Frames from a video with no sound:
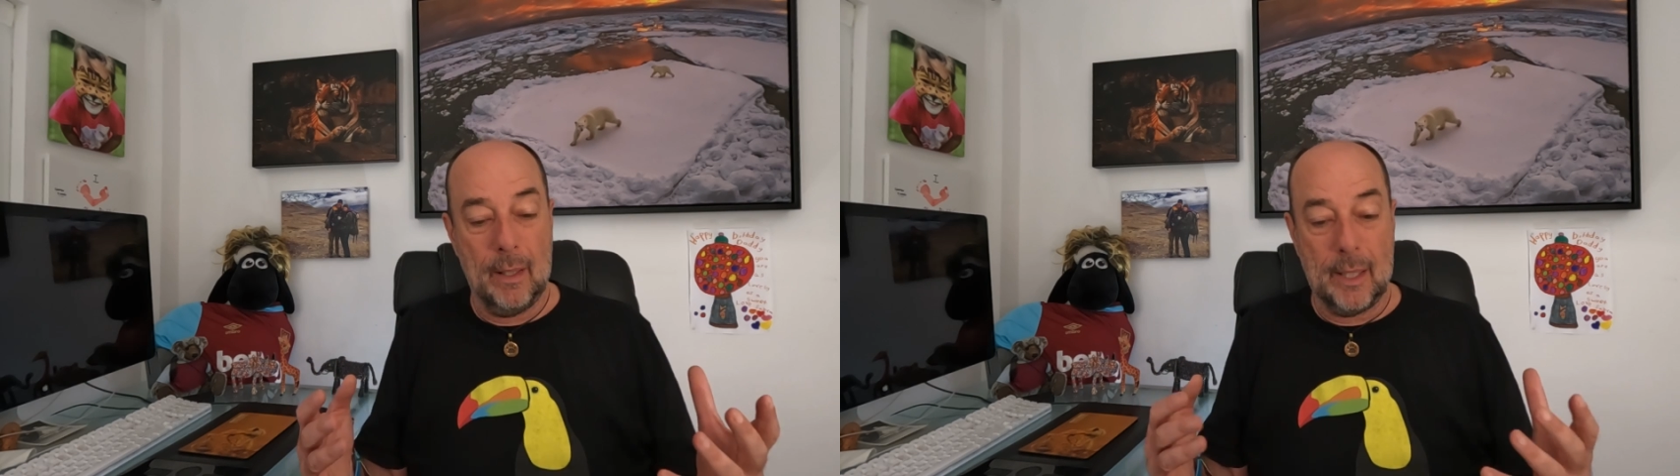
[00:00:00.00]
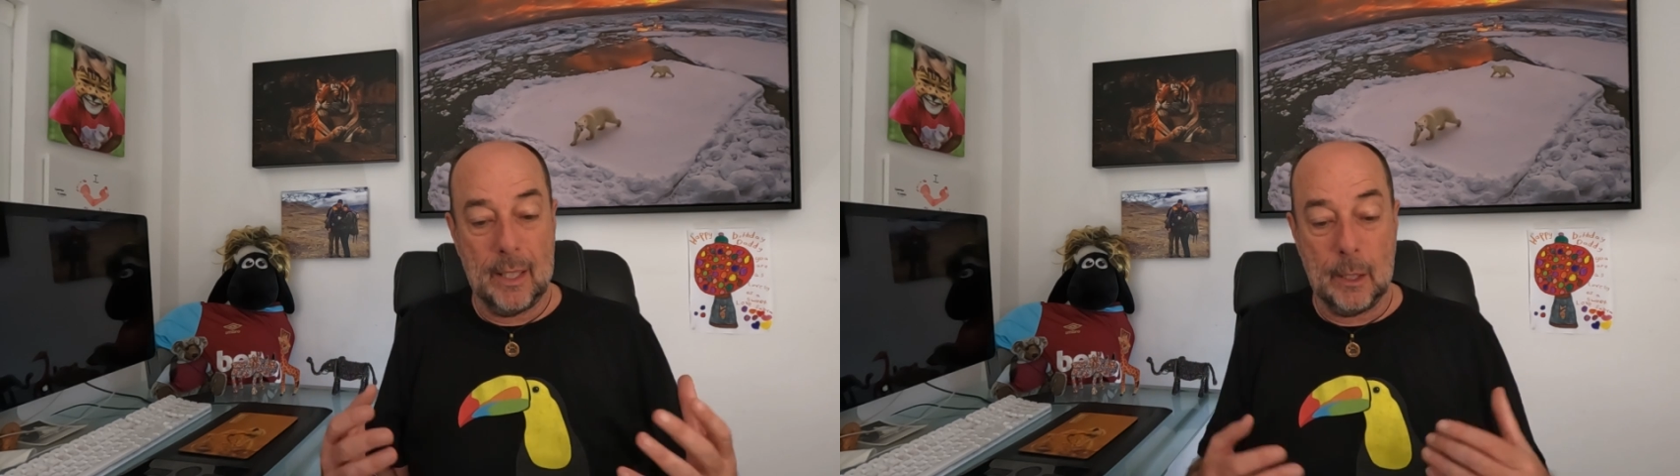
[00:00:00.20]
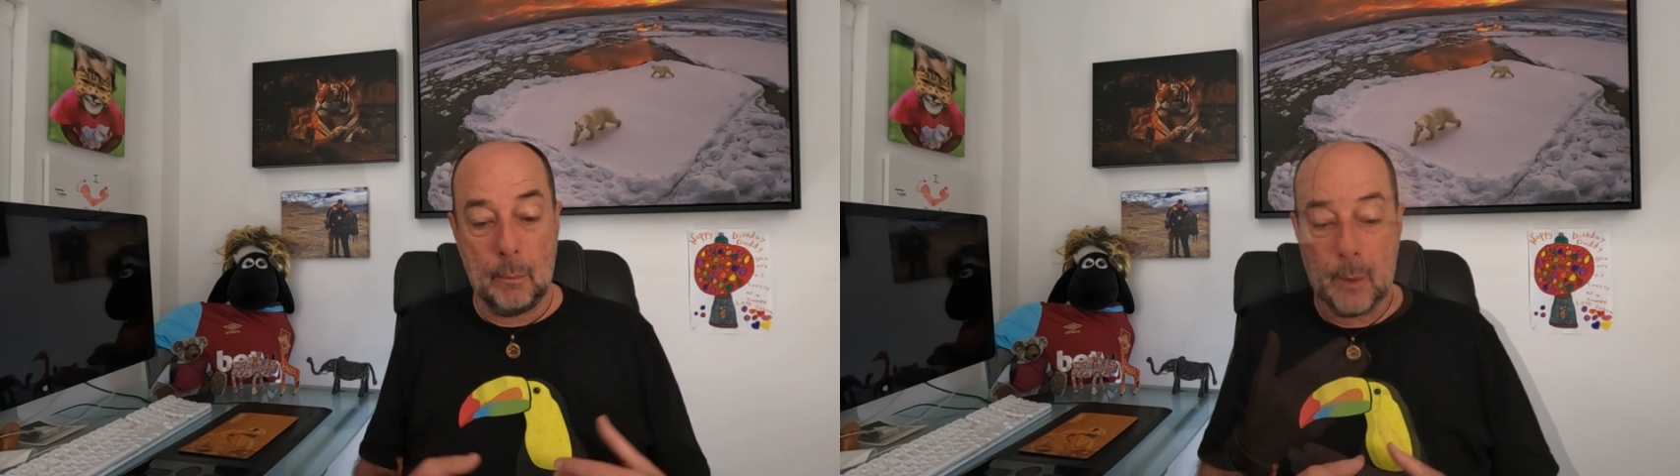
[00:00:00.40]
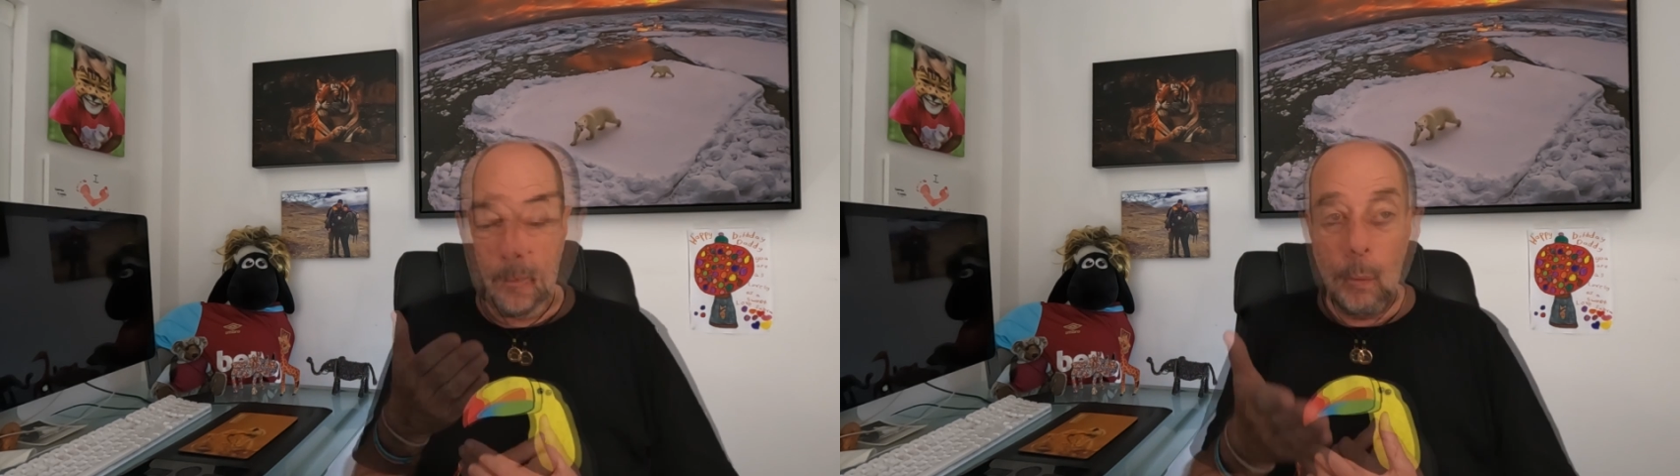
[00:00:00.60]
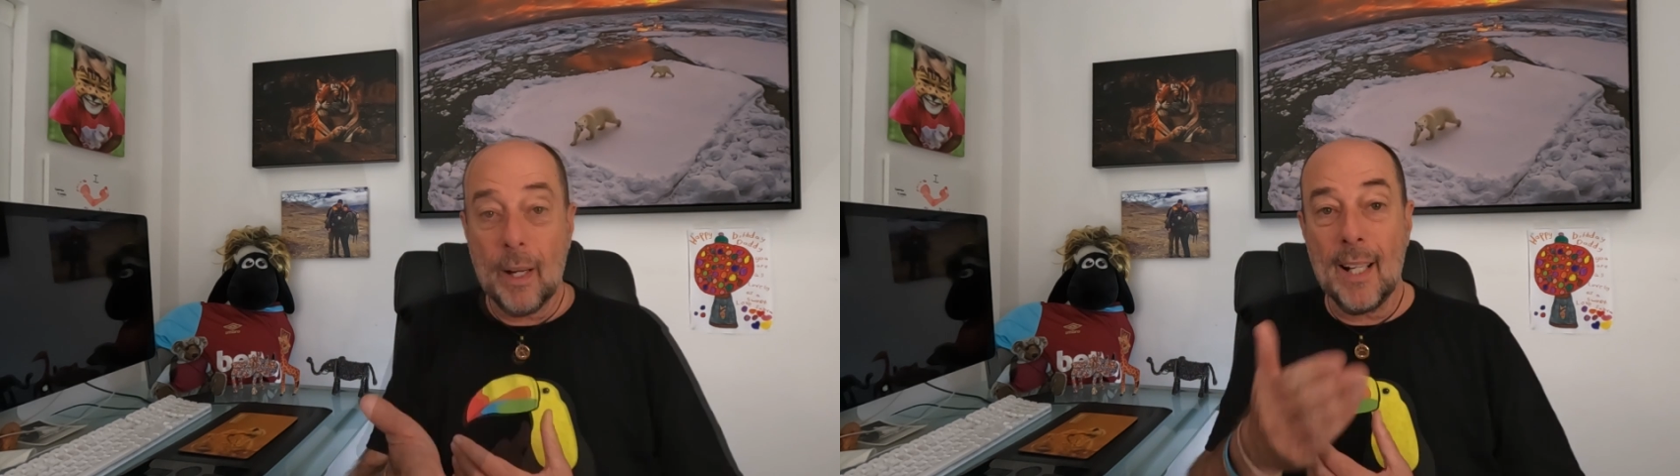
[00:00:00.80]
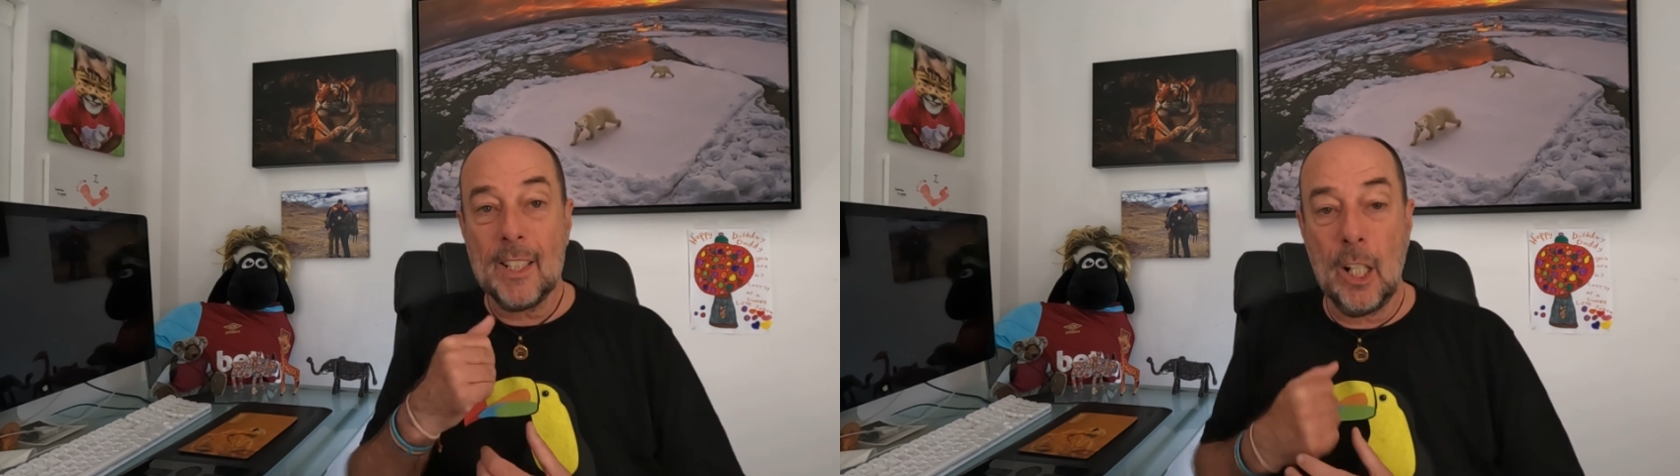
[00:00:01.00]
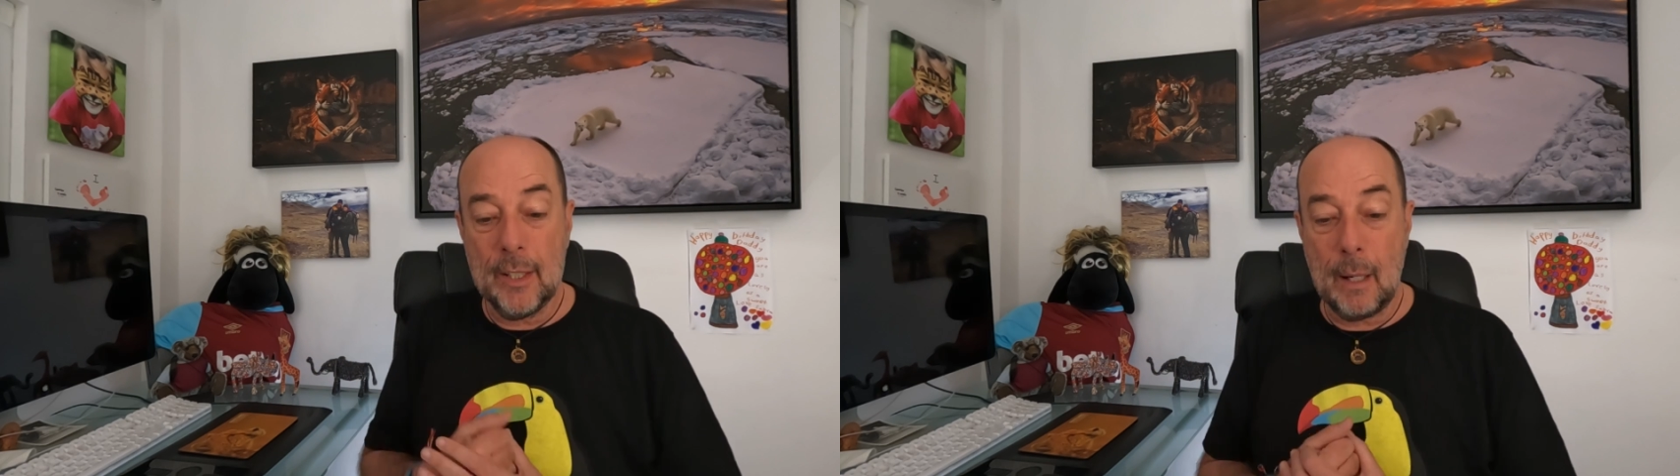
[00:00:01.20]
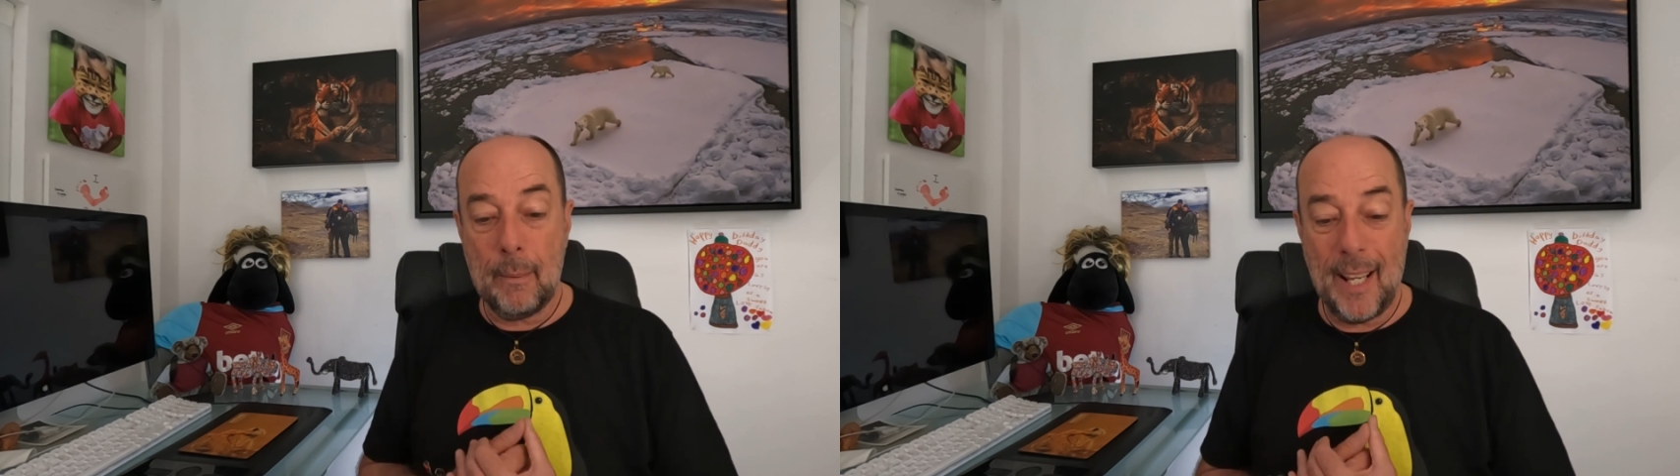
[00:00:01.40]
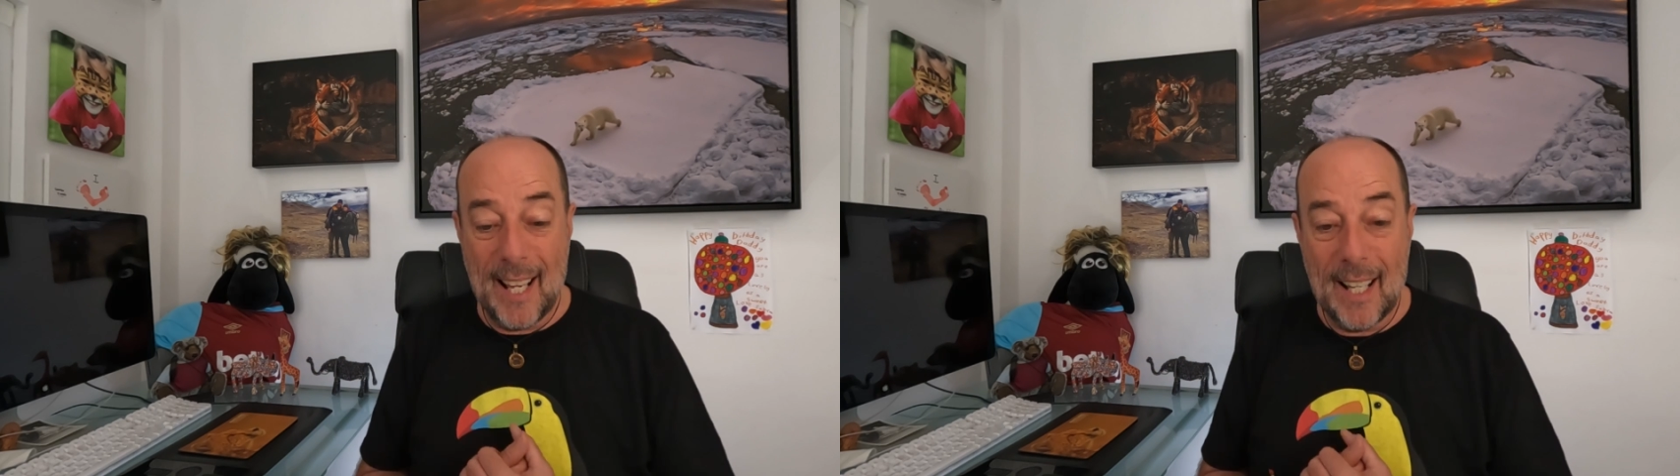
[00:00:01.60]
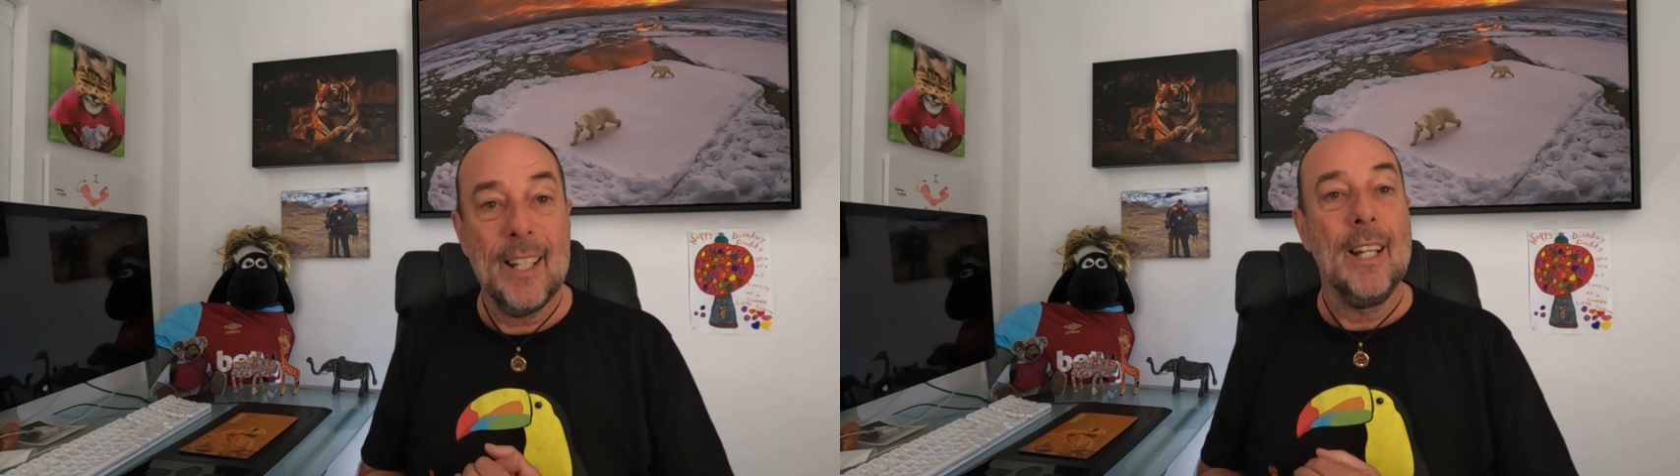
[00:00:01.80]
systems. When I turned up here